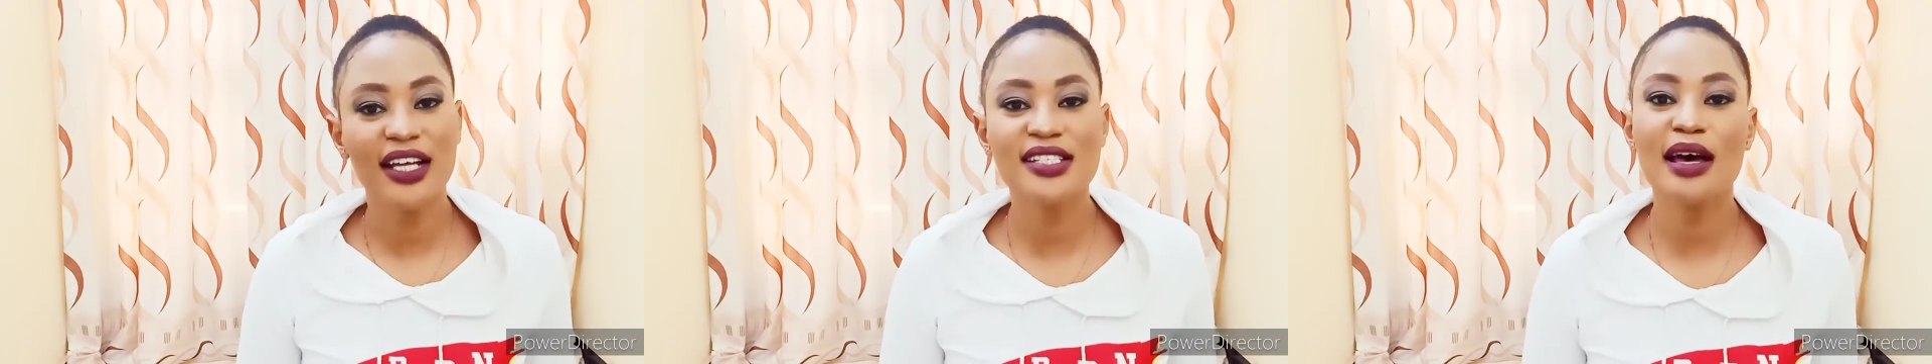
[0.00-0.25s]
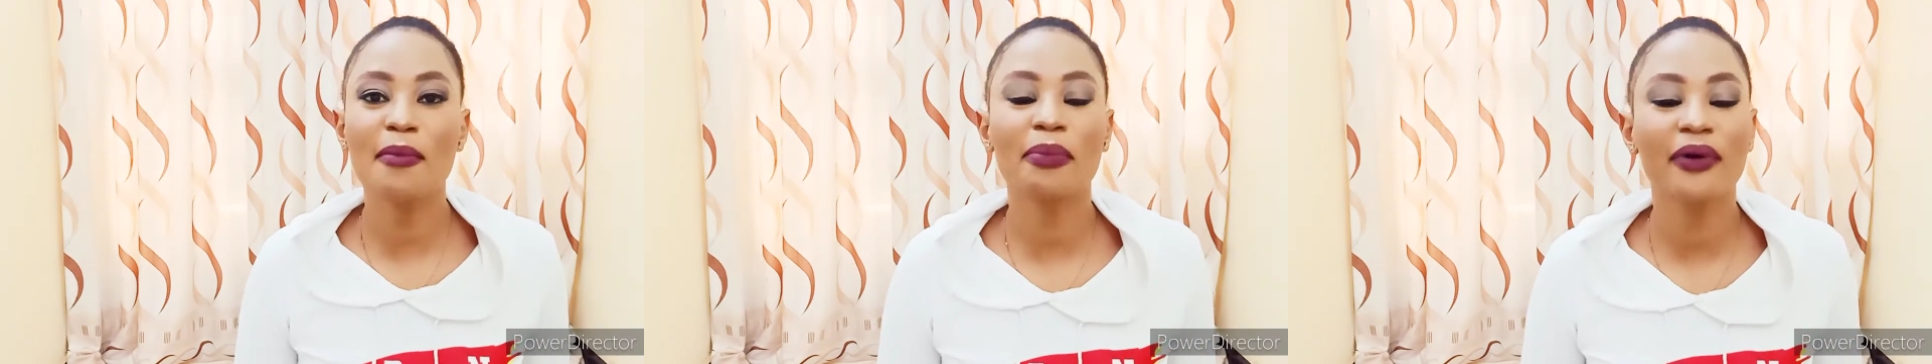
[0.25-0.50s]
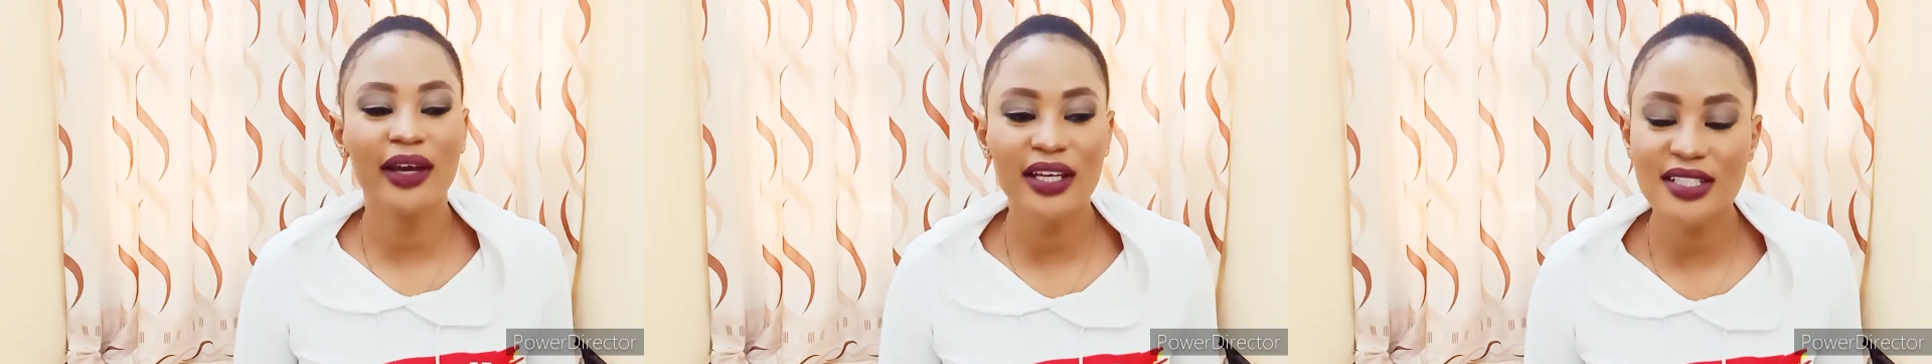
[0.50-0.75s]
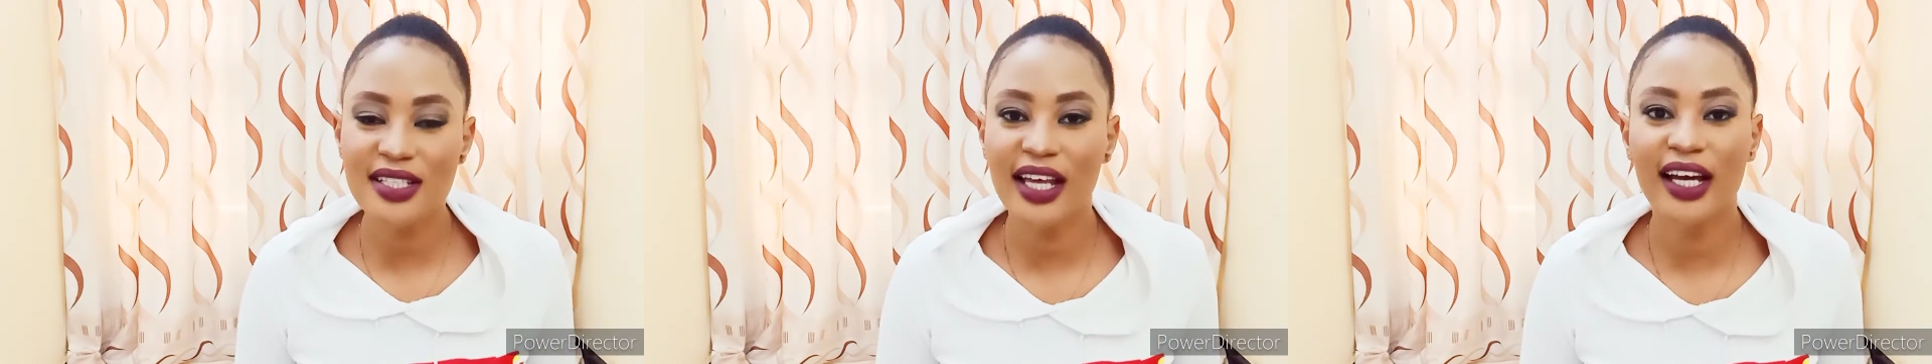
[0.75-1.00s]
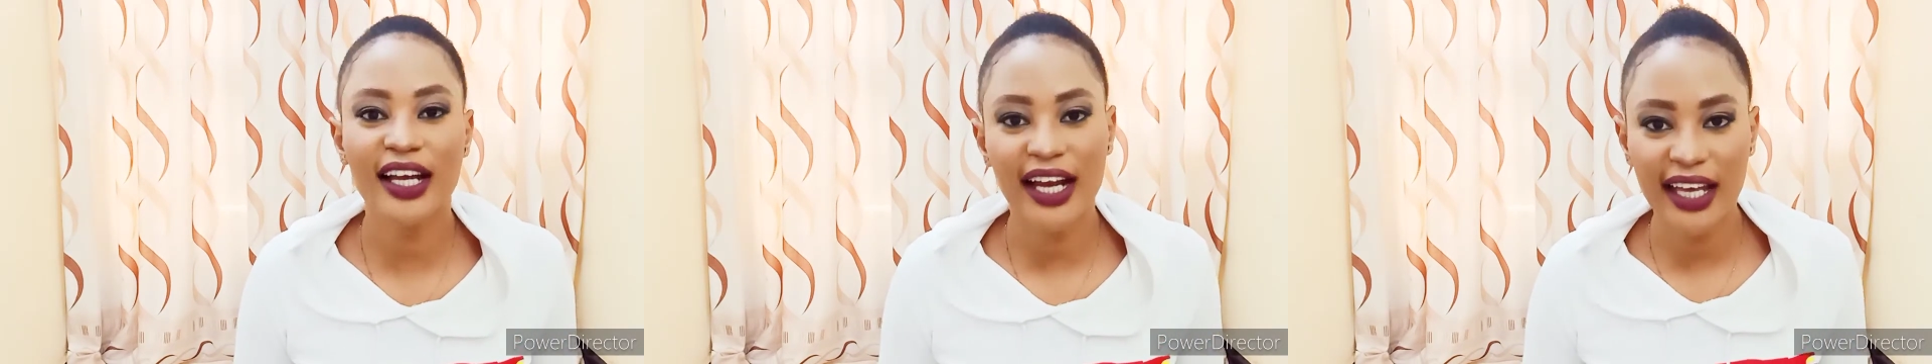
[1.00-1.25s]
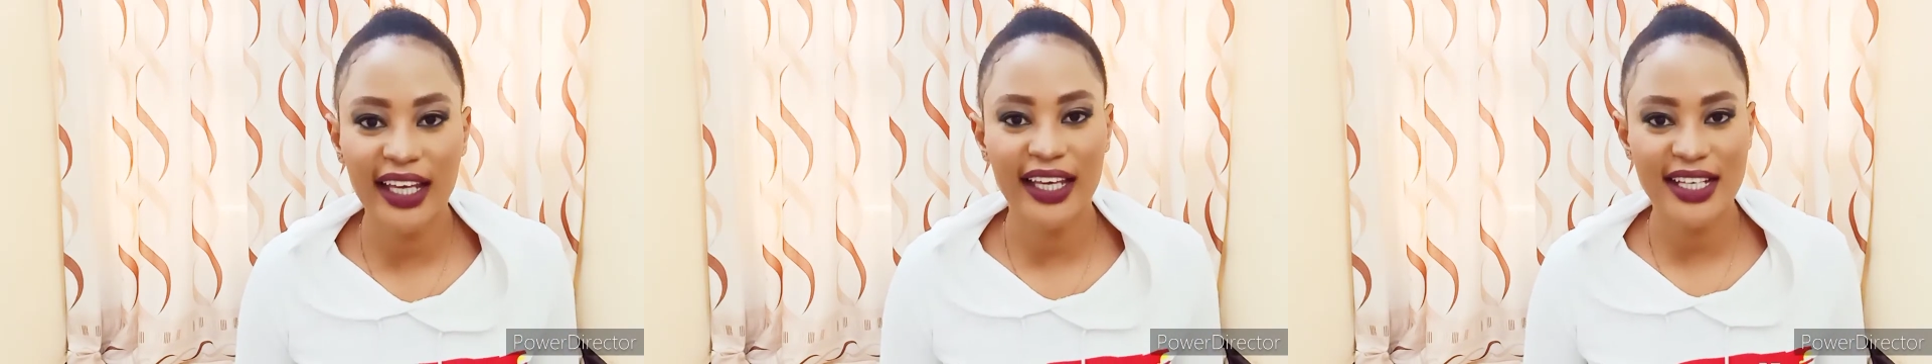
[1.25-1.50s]
At some point, the
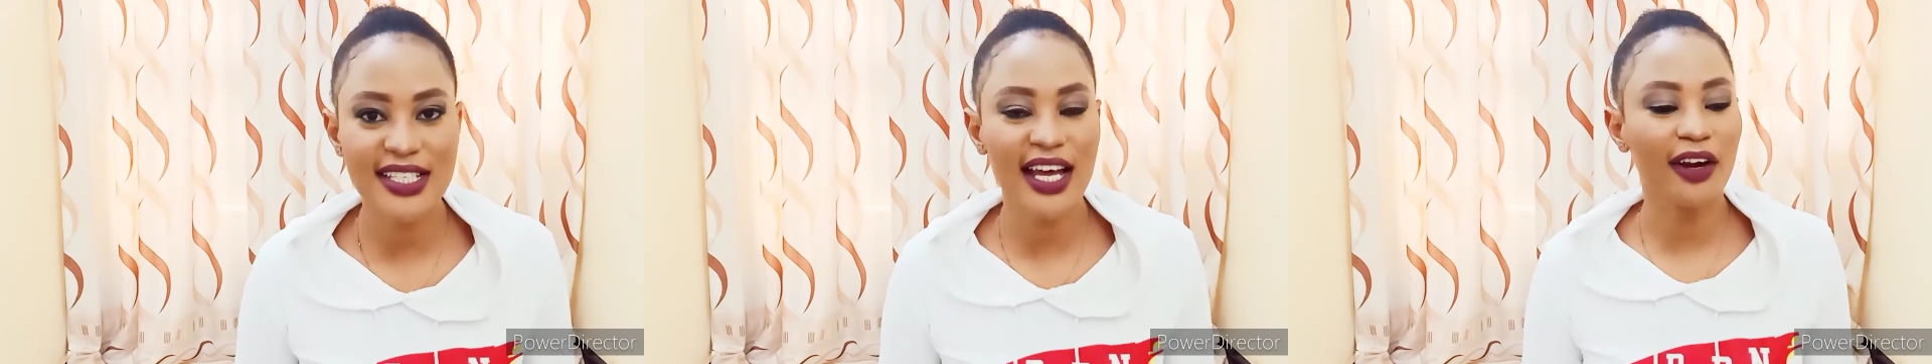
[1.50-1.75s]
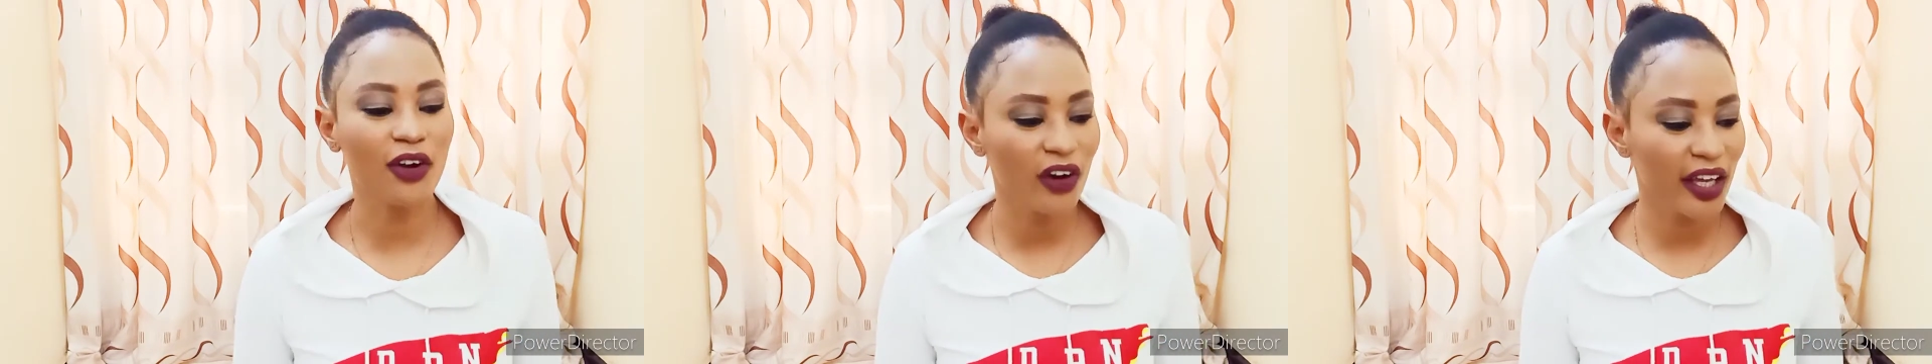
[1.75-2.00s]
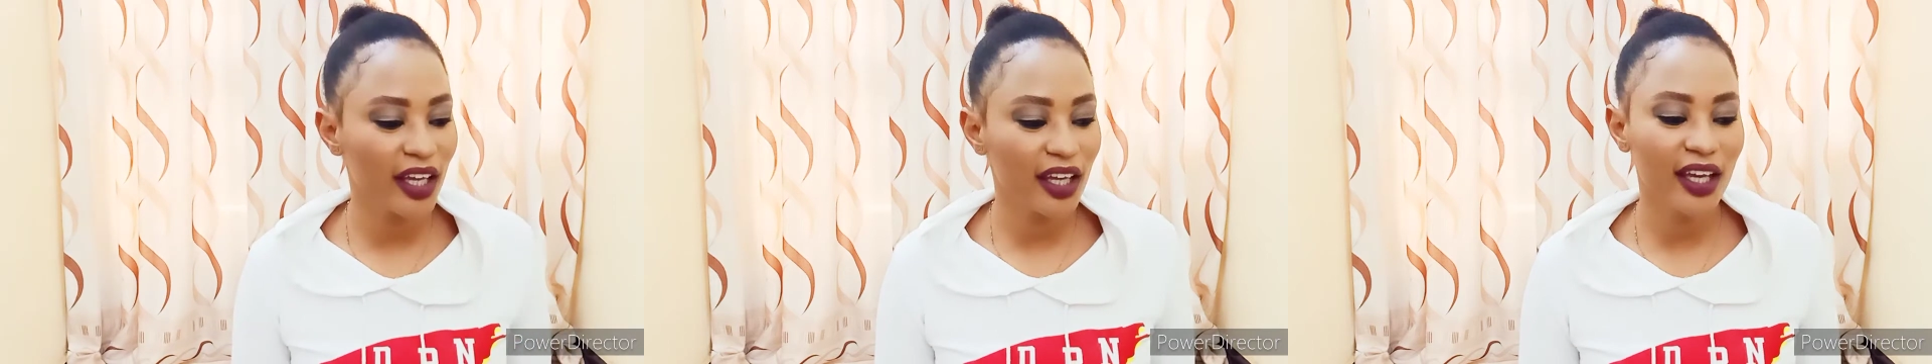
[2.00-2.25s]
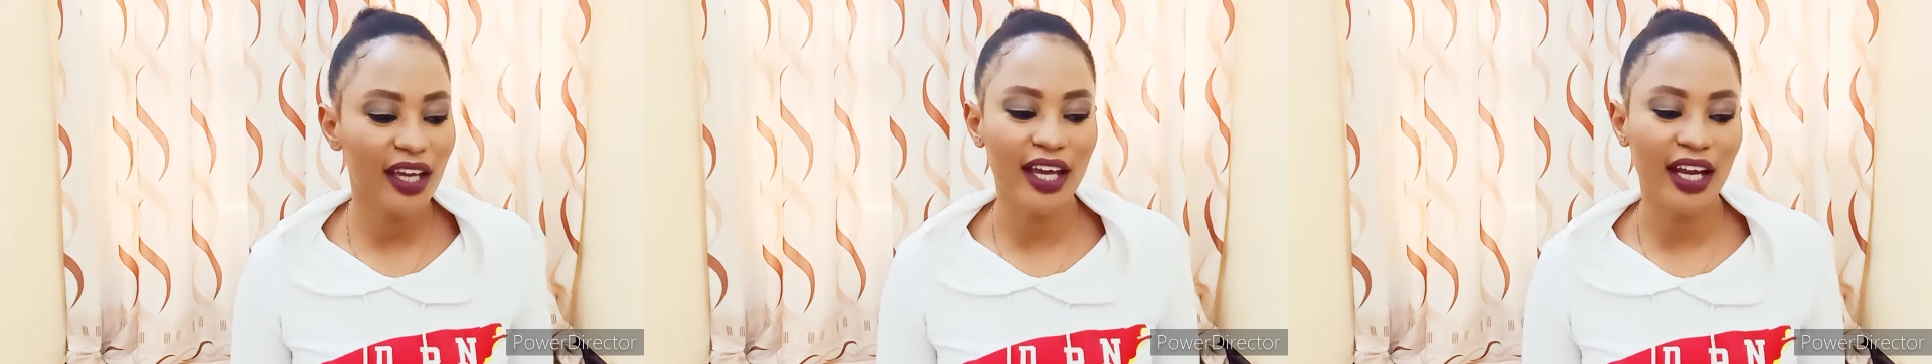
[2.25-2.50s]
crying gets annoying,